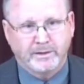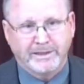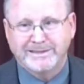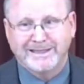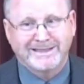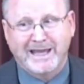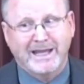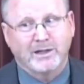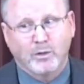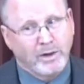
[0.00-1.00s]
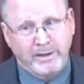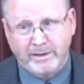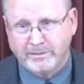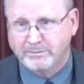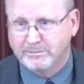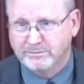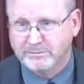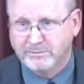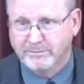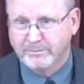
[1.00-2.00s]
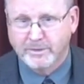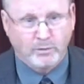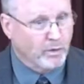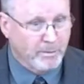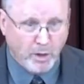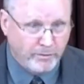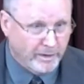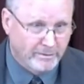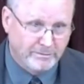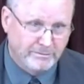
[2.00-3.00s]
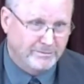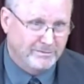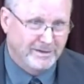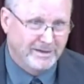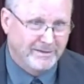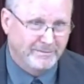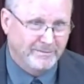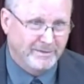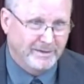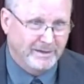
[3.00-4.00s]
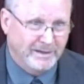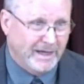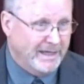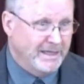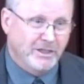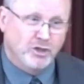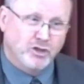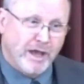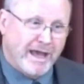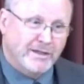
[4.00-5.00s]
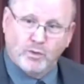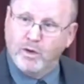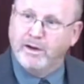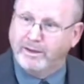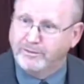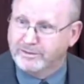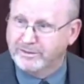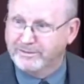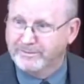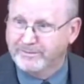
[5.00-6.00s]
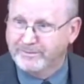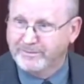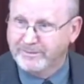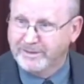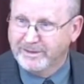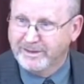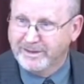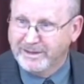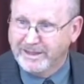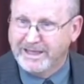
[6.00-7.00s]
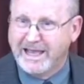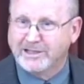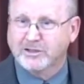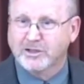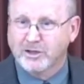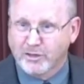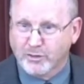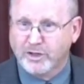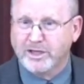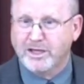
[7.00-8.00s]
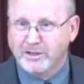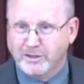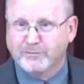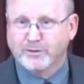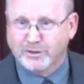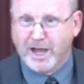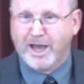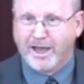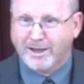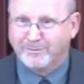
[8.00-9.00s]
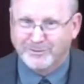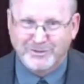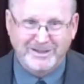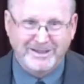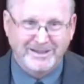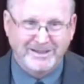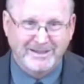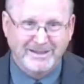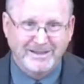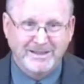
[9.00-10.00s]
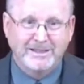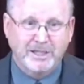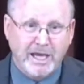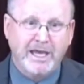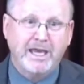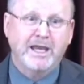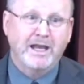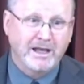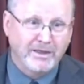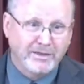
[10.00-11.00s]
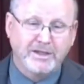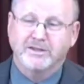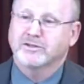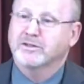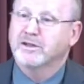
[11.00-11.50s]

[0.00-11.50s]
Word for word: he said, Take it away, remove it. And he didn't just ask once, he asked three different times, Take this